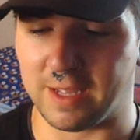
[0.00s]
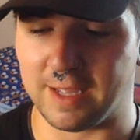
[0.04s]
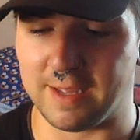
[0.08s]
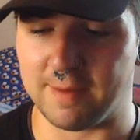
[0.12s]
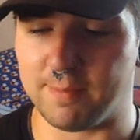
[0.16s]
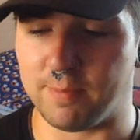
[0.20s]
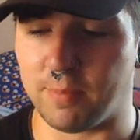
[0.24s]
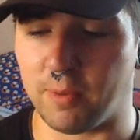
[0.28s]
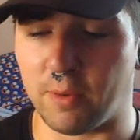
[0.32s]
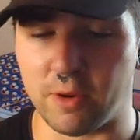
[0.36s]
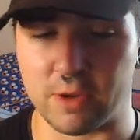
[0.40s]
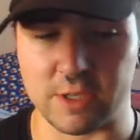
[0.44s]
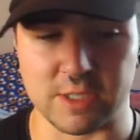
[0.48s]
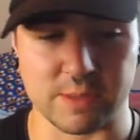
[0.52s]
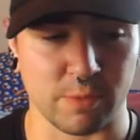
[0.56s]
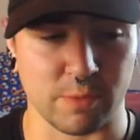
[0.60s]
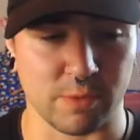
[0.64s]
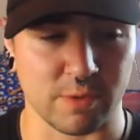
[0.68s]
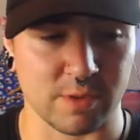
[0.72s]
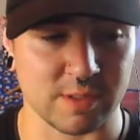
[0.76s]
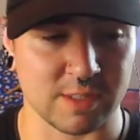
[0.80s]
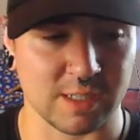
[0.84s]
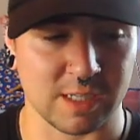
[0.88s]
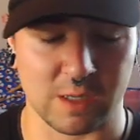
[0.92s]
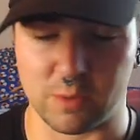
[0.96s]
like
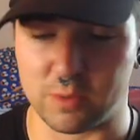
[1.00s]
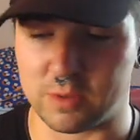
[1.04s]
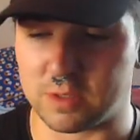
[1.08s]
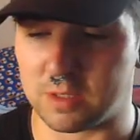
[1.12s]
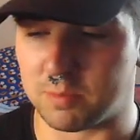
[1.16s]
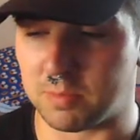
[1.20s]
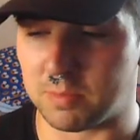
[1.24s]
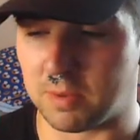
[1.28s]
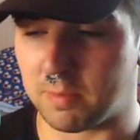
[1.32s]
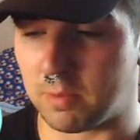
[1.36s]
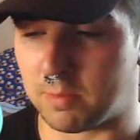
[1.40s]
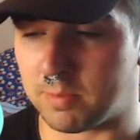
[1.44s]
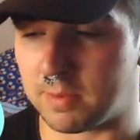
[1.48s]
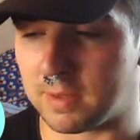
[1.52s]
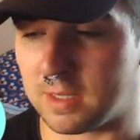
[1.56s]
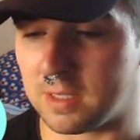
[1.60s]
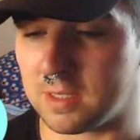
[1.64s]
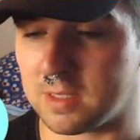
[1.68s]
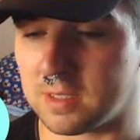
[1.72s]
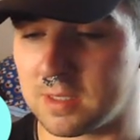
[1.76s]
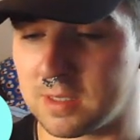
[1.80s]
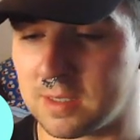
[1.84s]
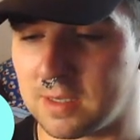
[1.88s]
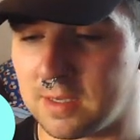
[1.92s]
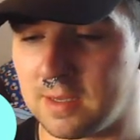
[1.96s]
impossible to tell with the bumper
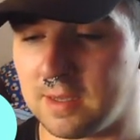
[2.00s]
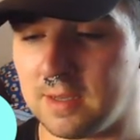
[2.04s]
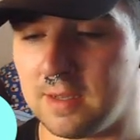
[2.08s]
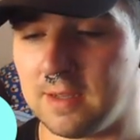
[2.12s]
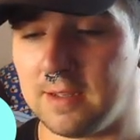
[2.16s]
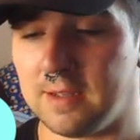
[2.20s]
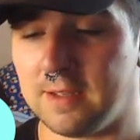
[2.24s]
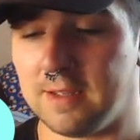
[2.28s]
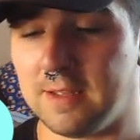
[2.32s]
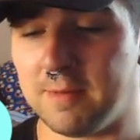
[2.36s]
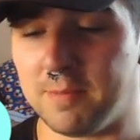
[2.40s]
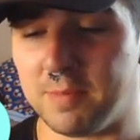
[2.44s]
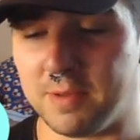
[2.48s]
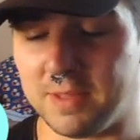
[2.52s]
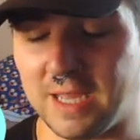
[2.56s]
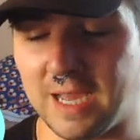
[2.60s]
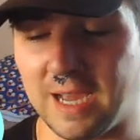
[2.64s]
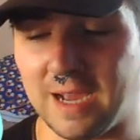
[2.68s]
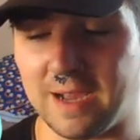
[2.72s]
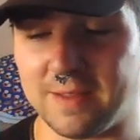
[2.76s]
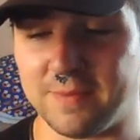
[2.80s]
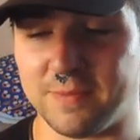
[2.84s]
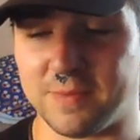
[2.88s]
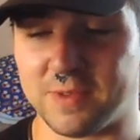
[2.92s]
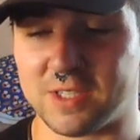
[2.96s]
plates. But
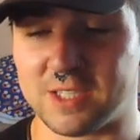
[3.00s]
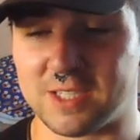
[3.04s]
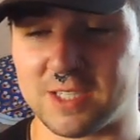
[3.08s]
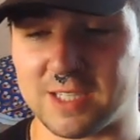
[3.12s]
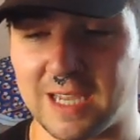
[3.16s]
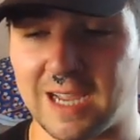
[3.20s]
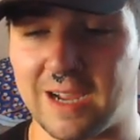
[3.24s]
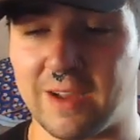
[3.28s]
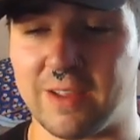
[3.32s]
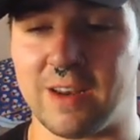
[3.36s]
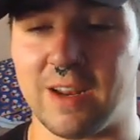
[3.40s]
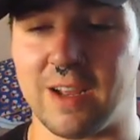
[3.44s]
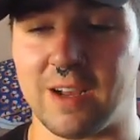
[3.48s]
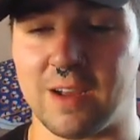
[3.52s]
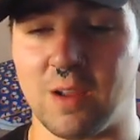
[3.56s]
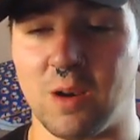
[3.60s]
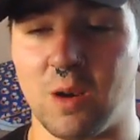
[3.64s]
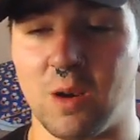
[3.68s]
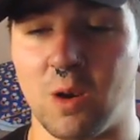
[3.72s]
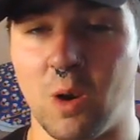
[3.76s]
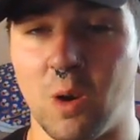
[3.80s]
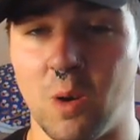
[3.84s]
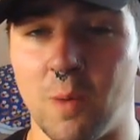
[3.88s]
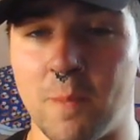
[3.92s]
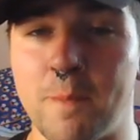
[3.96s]
that sounded like
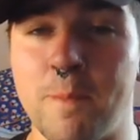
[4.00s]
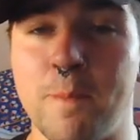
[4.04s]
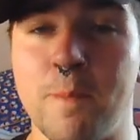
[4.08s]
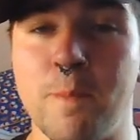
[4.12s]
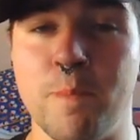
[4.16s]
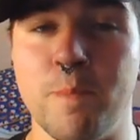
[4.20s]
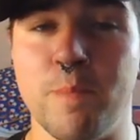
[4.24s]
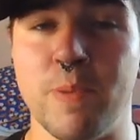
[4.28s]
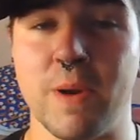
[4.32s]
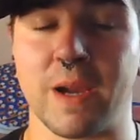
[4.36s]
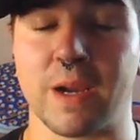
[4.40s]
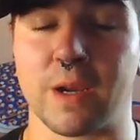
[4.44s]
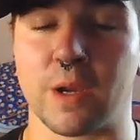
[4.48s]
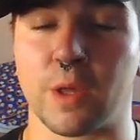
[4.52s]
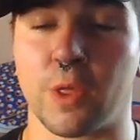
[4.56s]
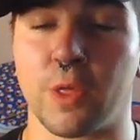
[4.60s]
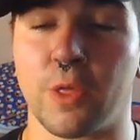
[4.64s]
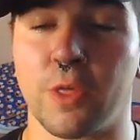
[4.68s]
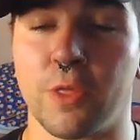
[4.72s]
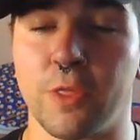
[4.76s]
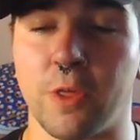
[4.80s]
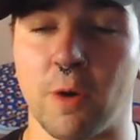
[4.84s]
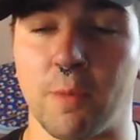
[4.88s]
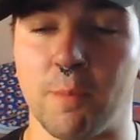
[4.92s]
a big